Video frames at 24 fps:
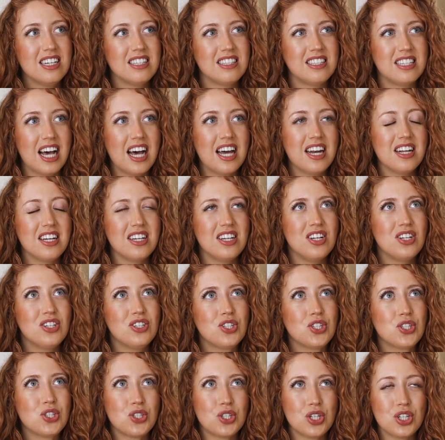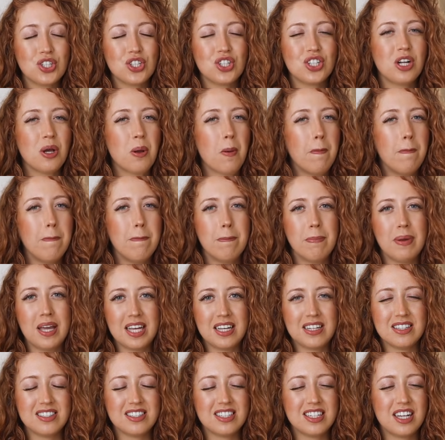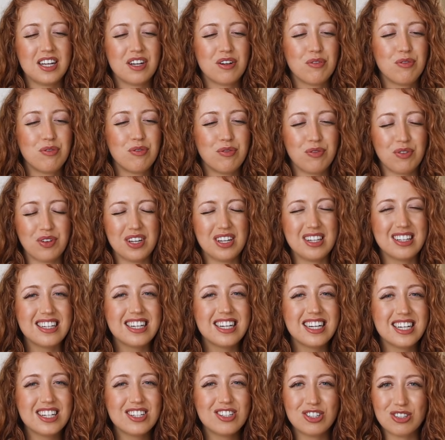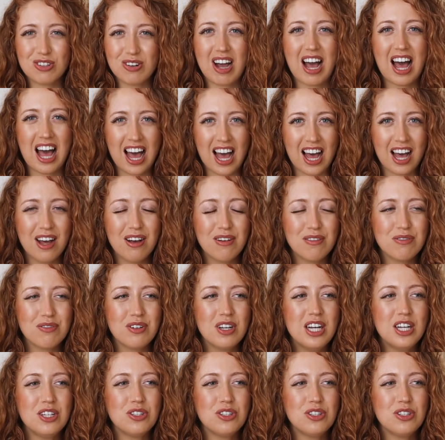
that is such an amazing feeling to have,